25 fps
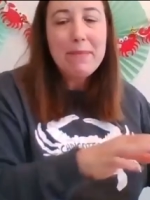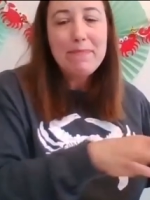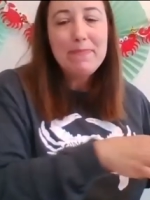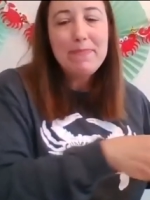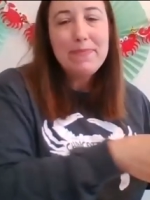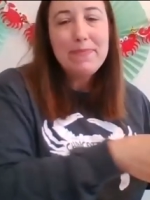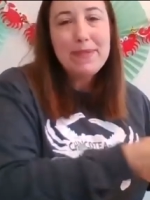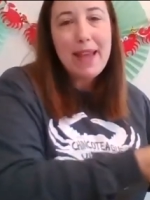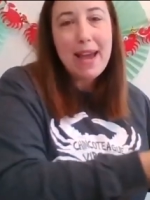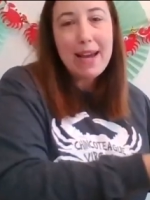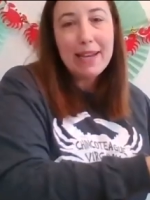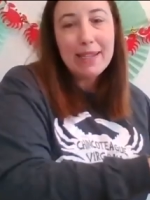
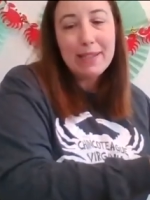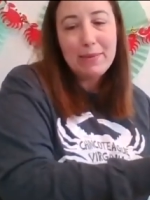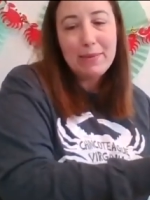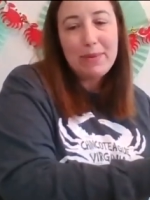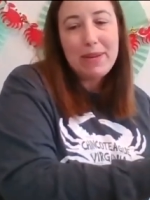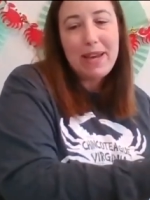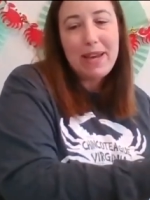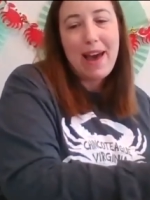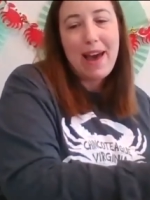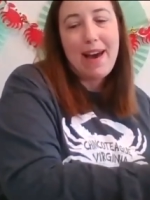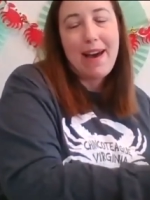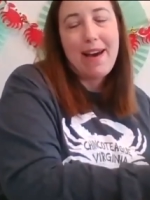Next
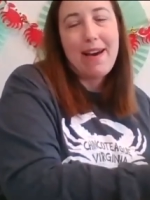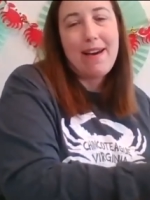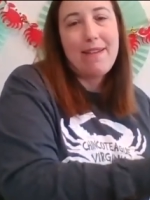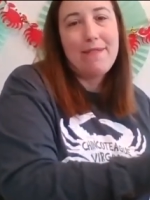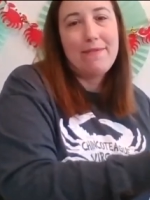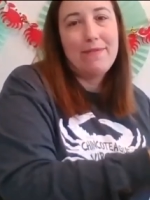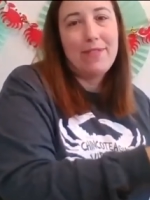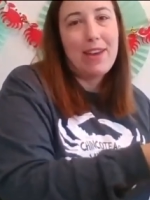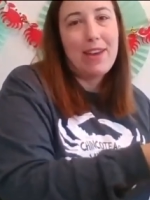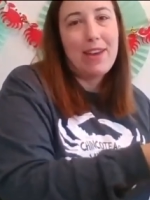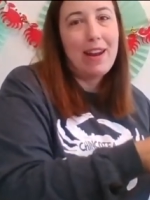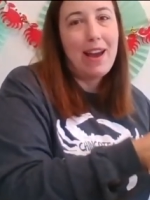we
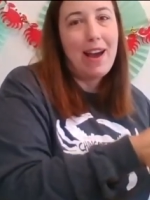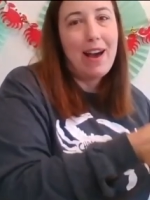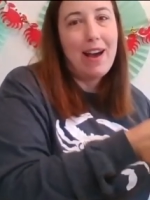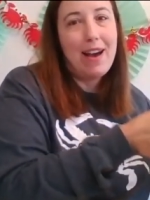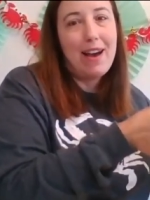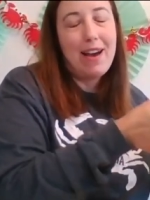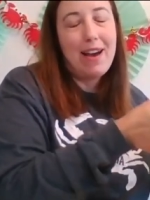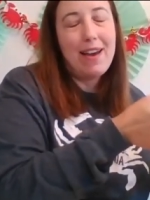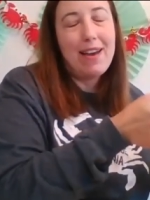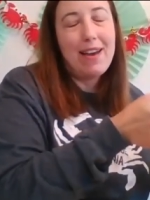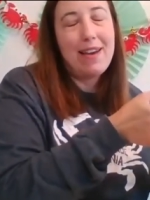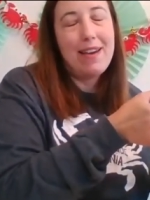have, and
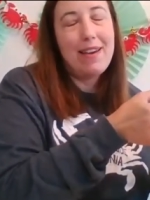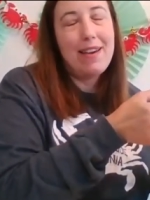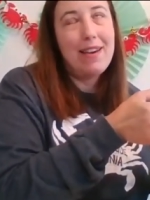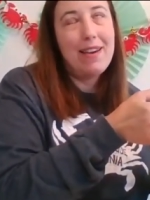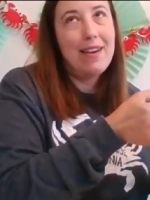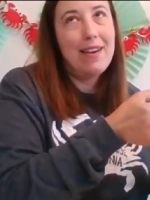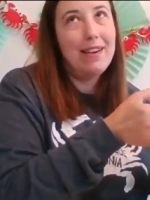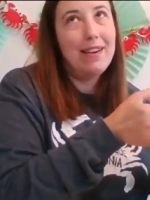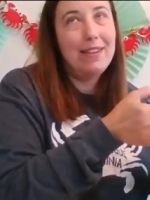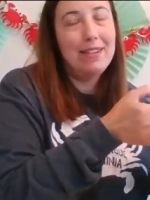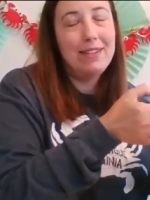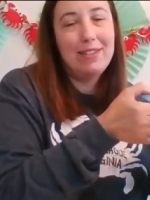I
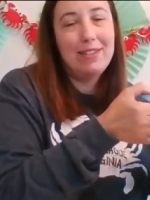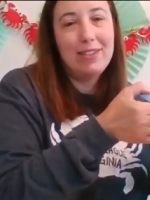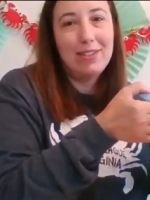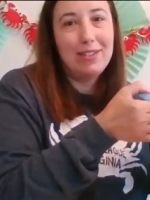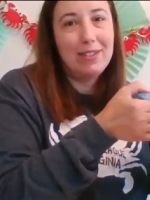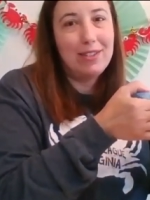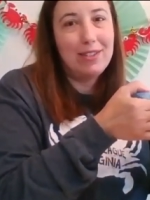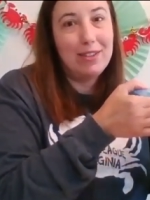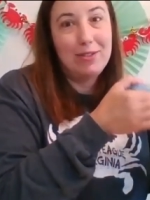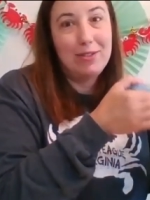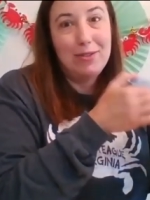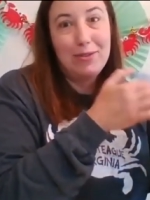
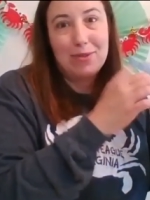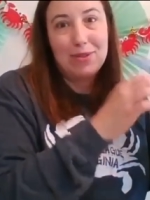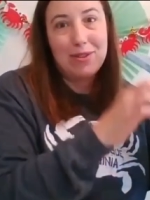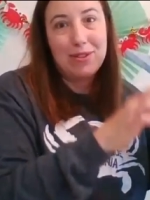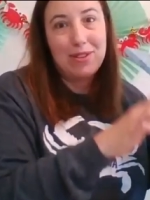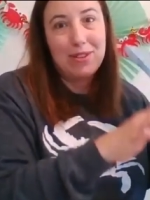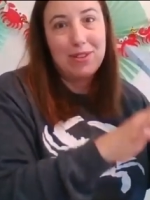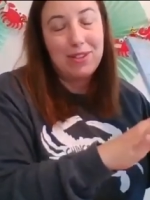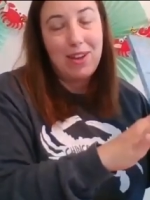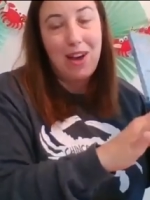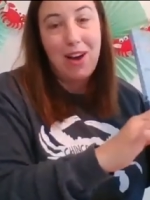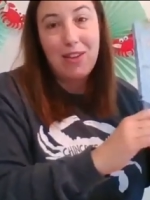just adore
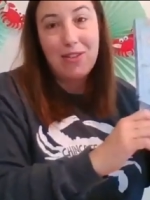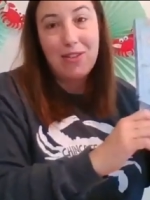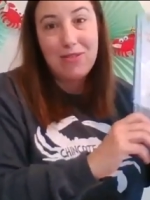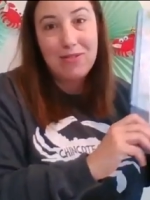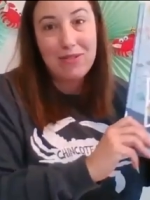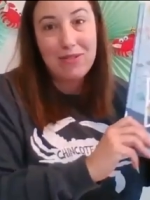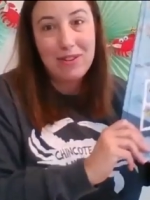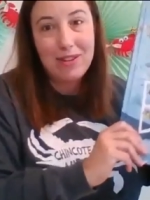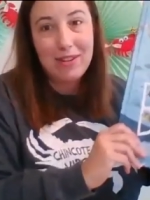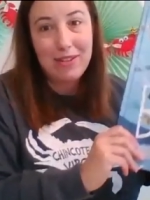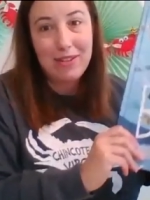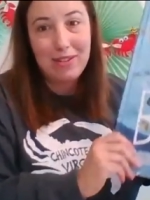this
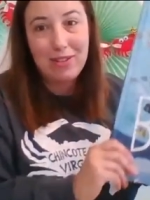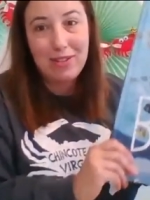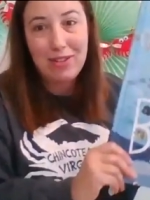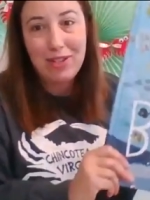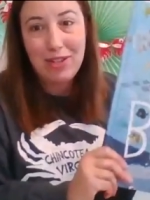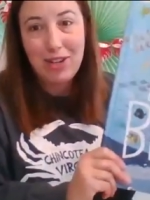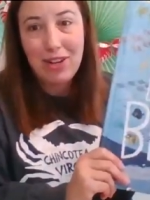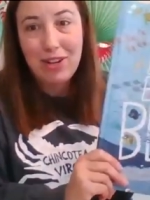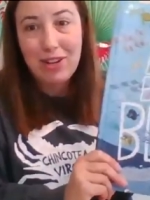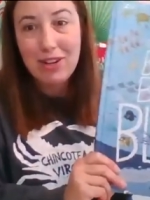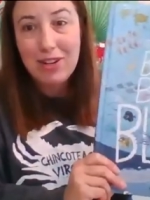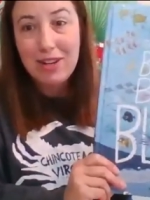author and
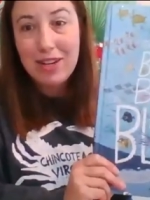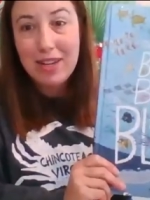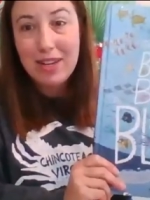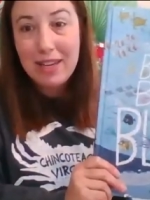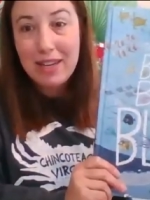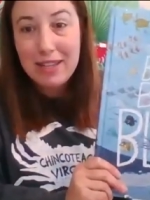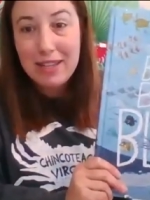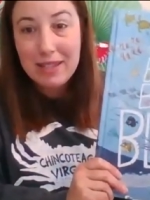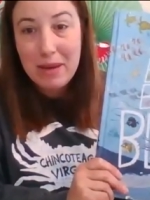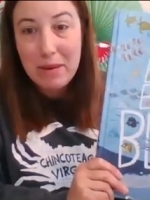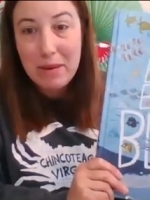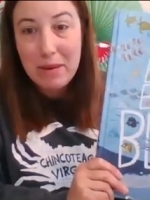illustrator.
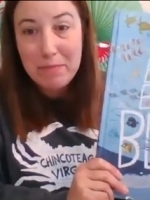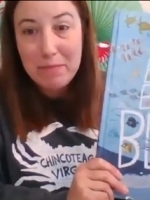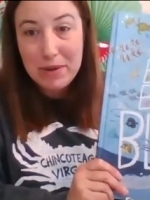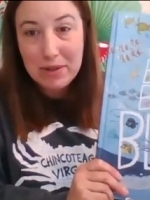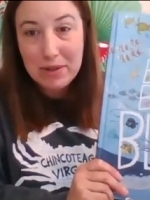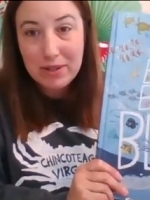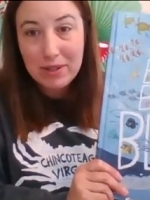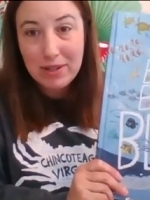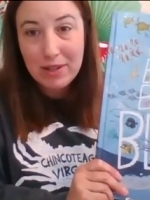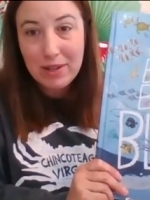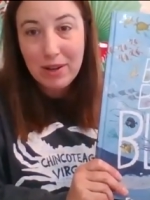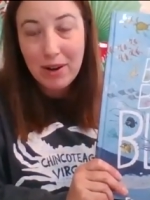His
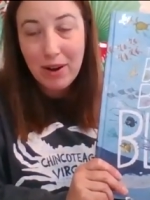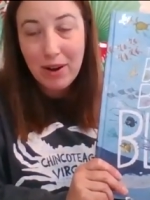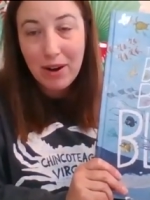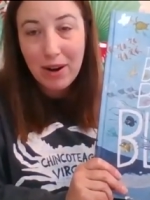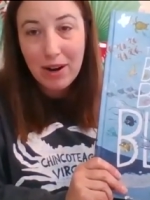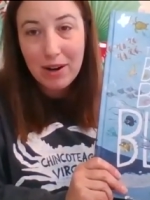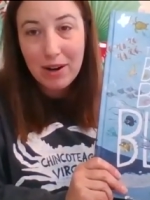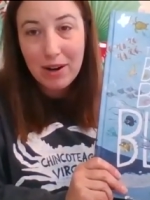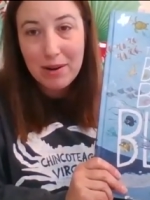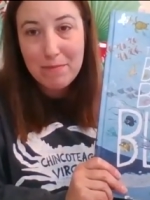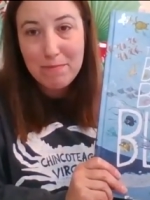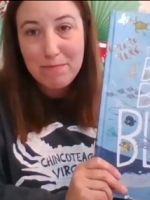books
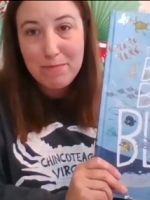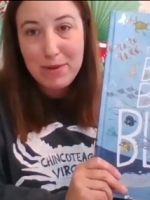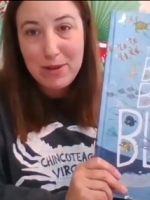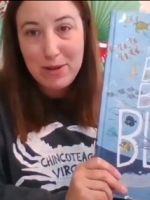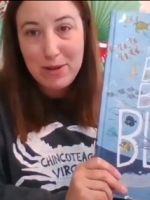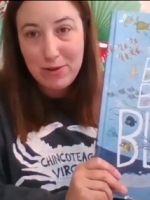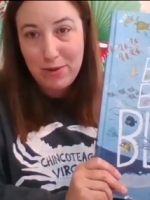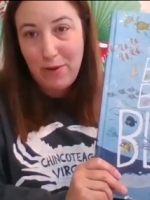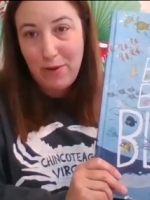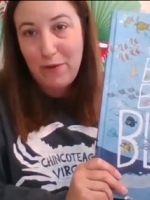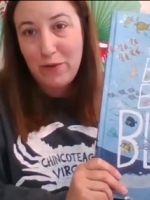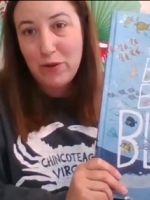are
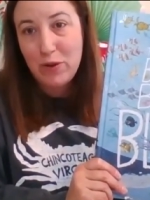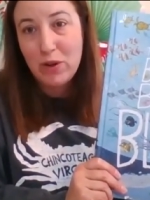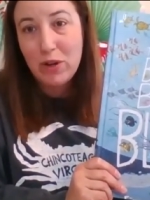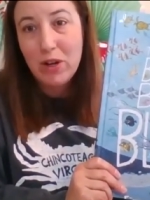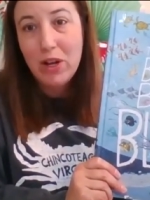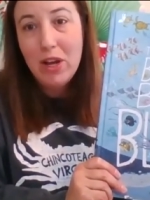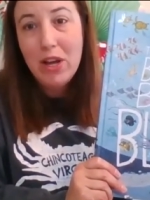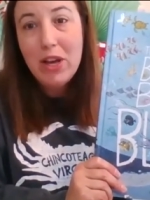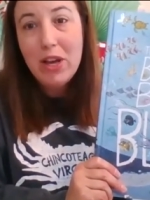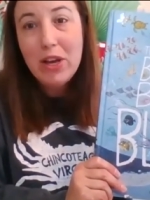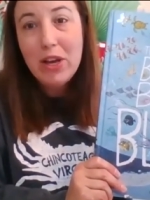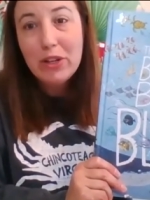
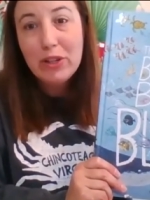beautiful.